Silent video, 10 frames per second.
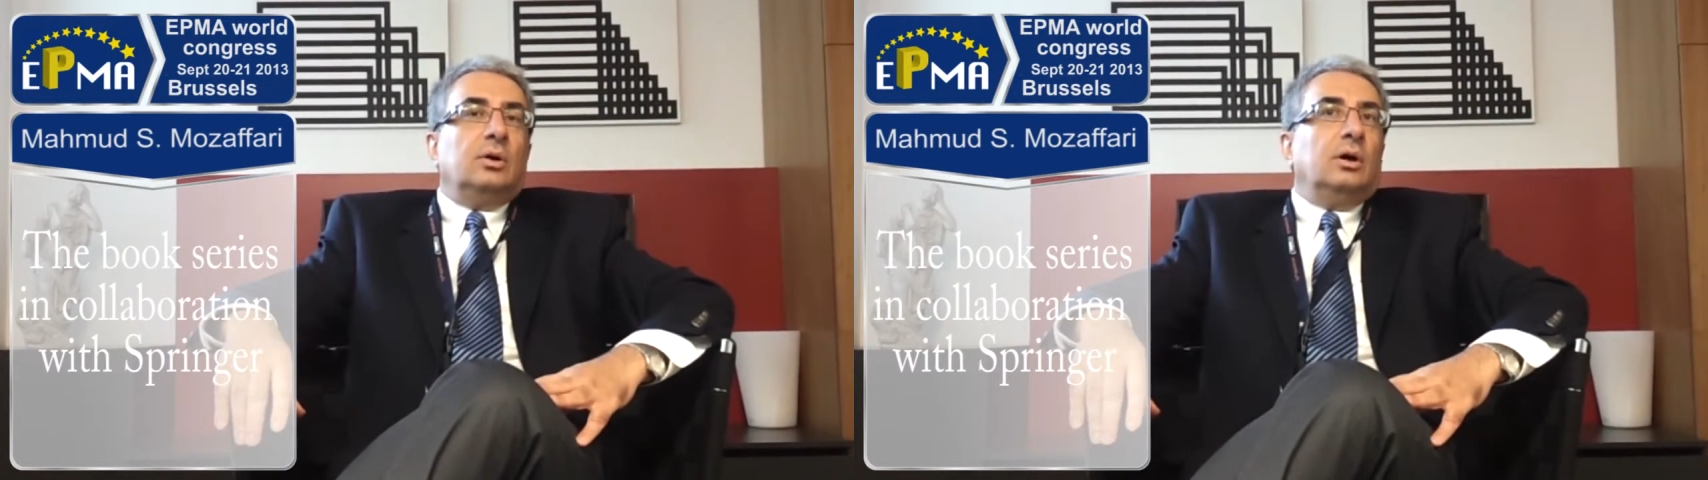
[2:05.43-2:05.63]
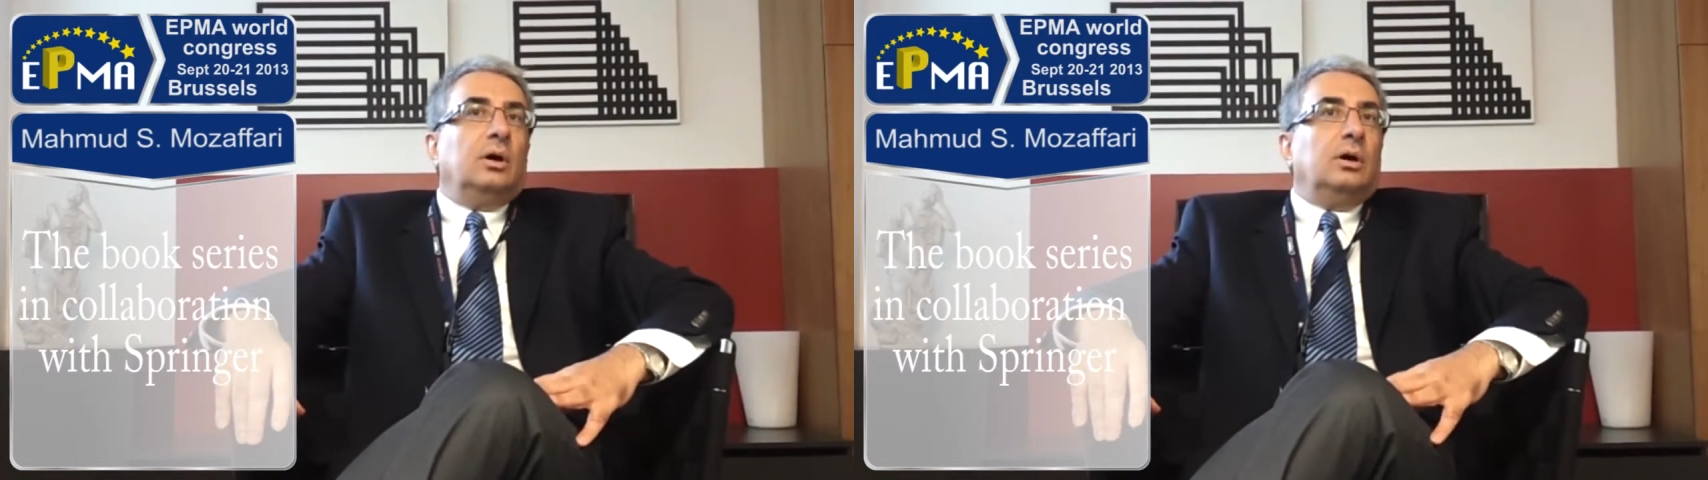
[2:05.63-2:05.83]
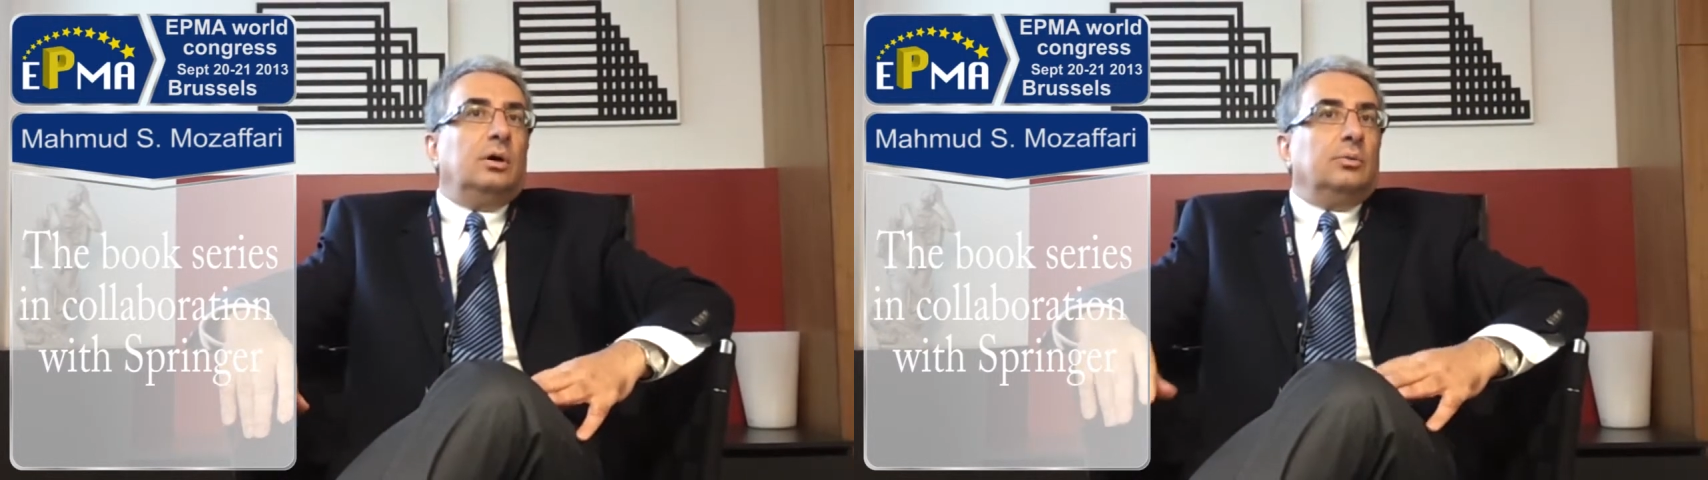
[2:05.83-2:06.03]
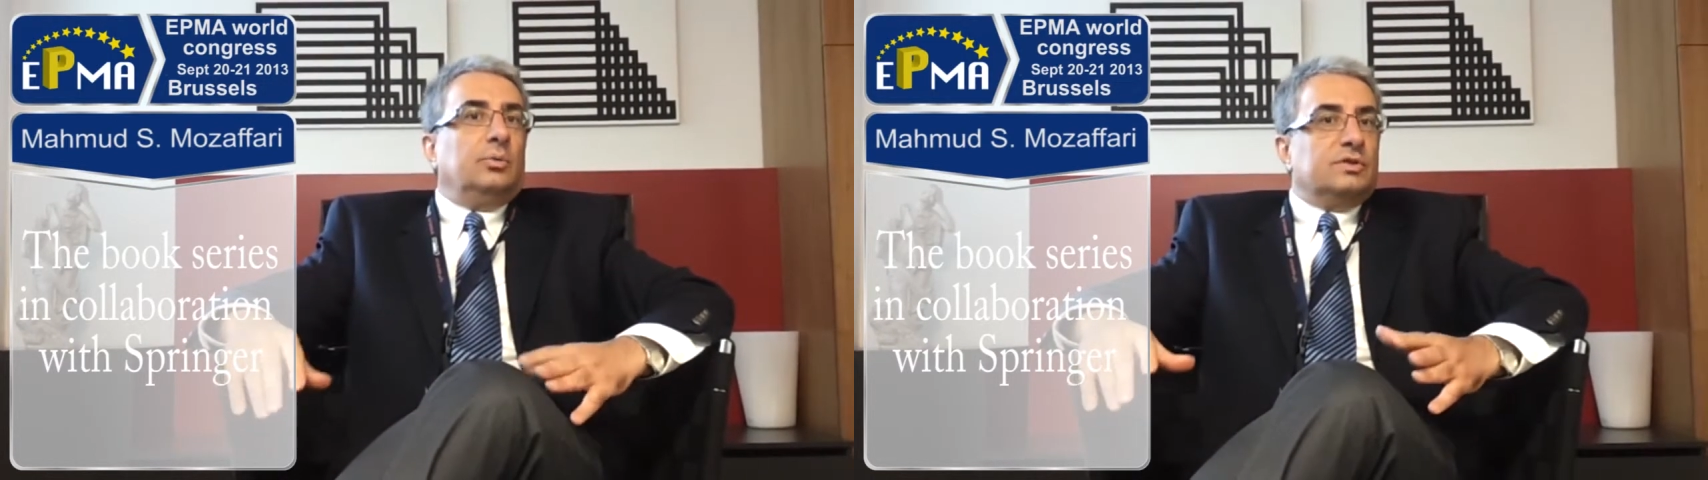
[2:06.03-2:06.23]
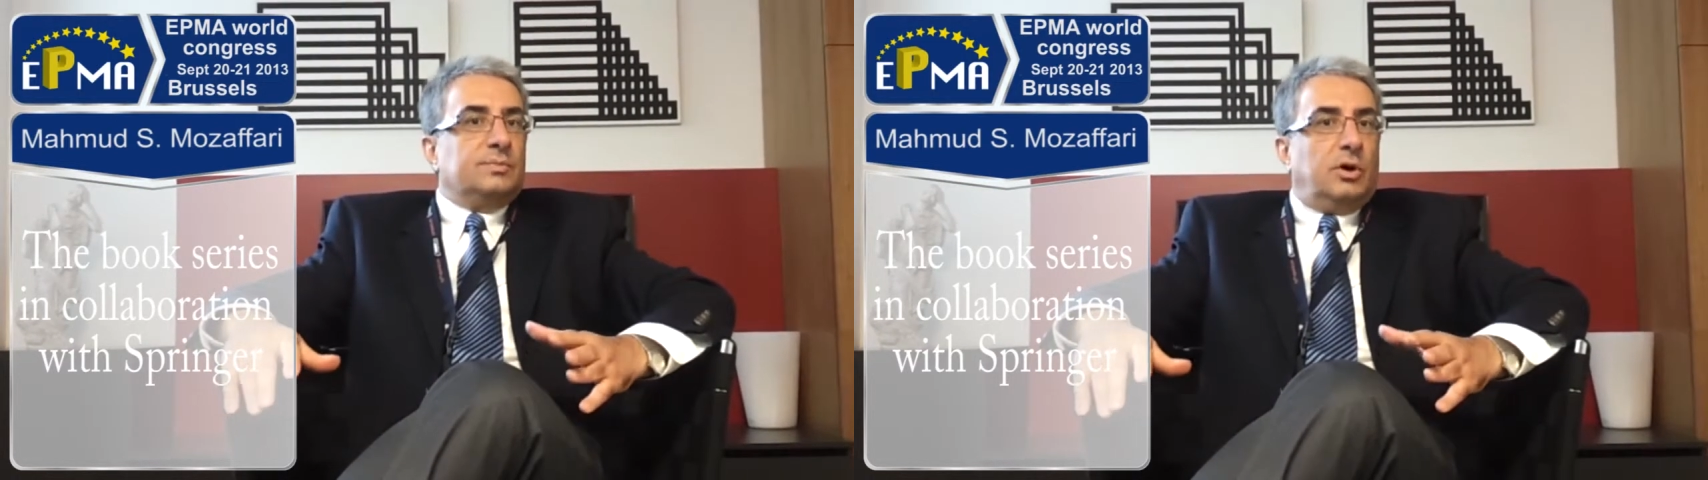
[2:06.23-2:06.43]

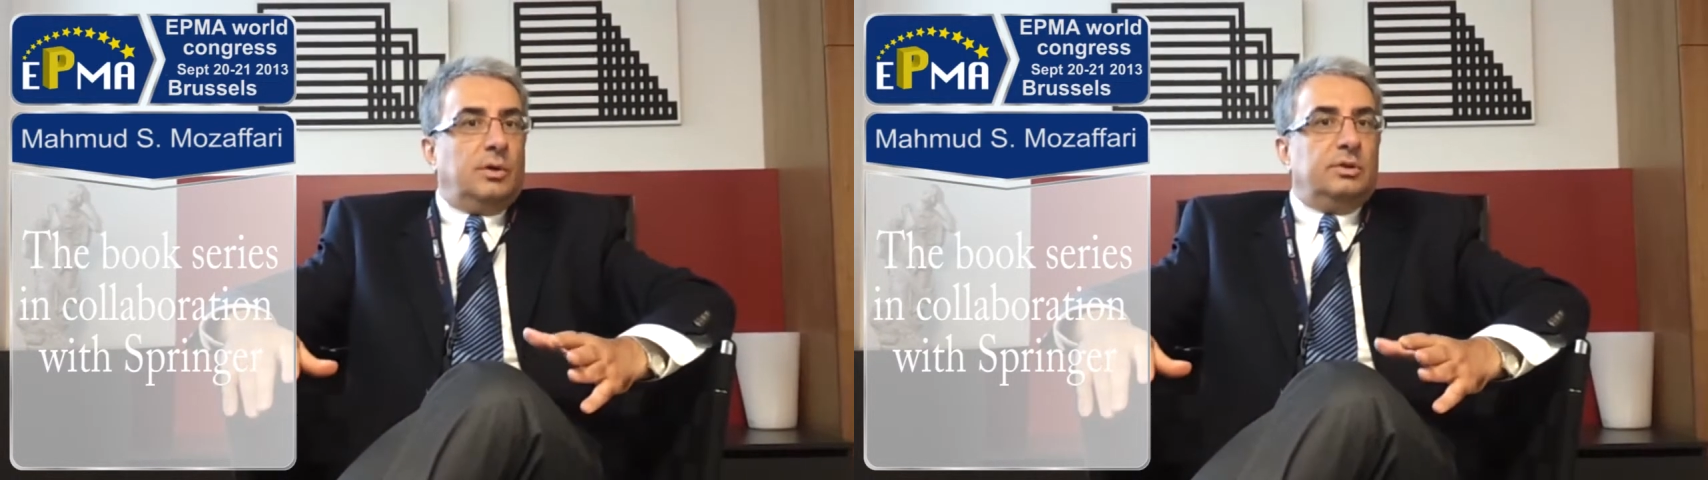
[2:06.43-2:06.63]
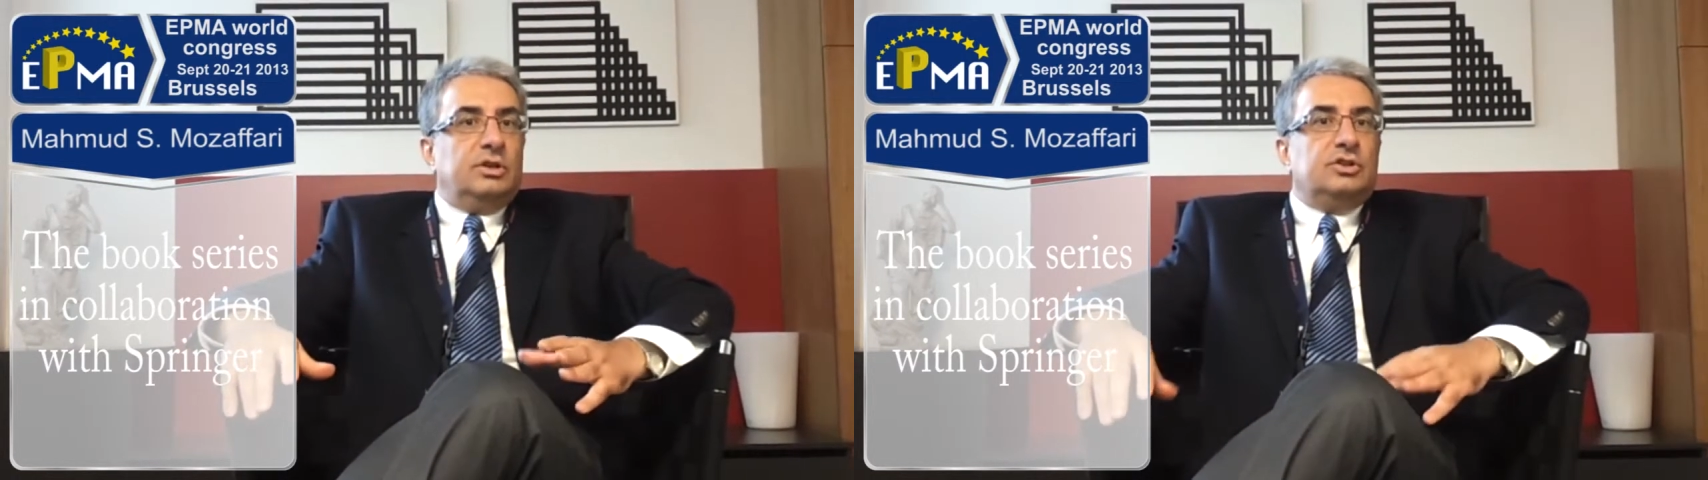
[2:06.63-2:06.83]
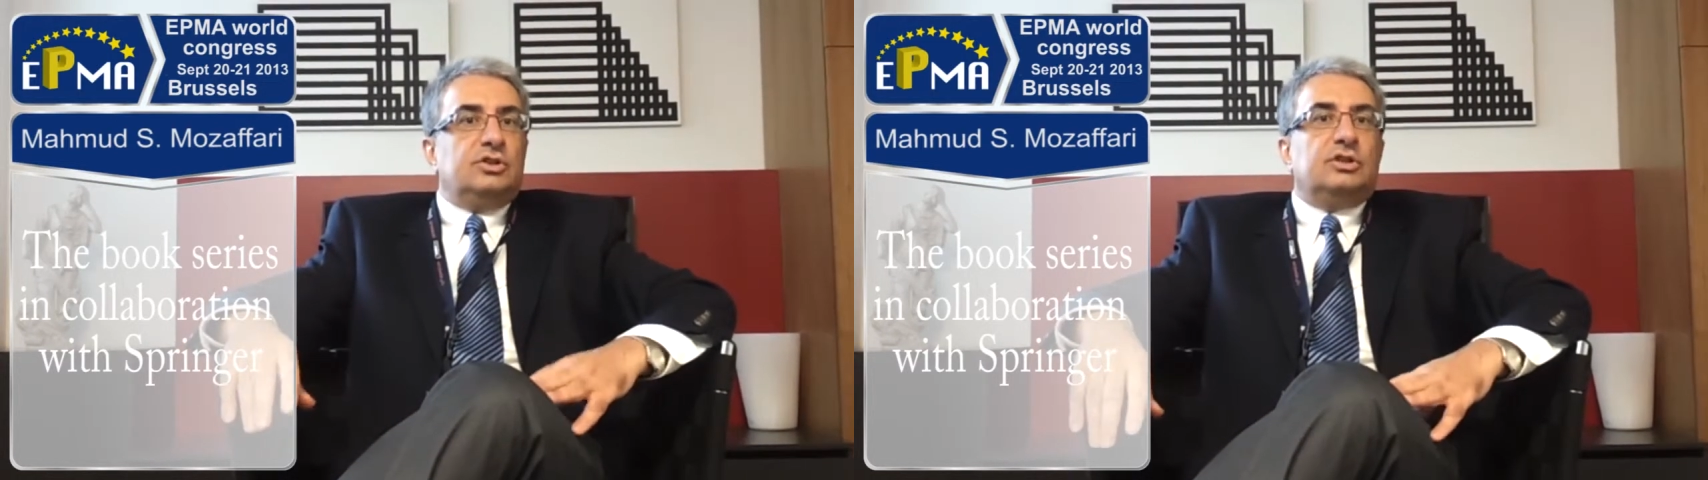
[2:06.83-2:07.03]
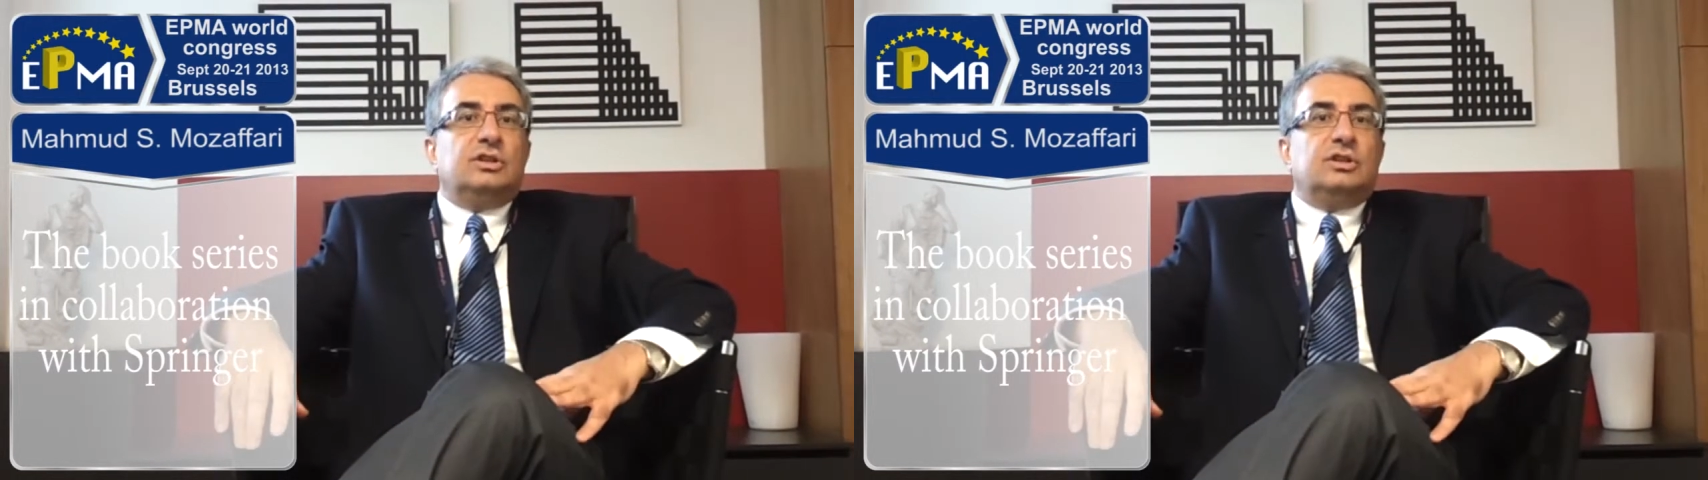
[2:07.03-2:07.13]
was published